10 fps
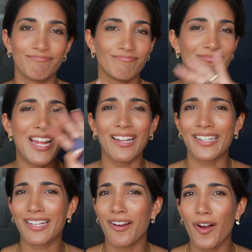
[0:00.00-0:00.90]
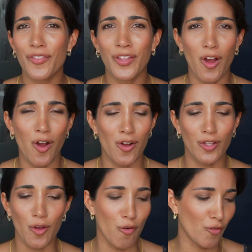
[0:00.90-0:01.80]
like the
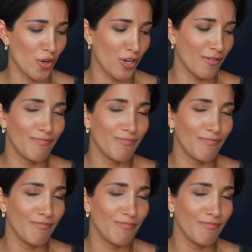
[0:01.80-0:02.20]
all over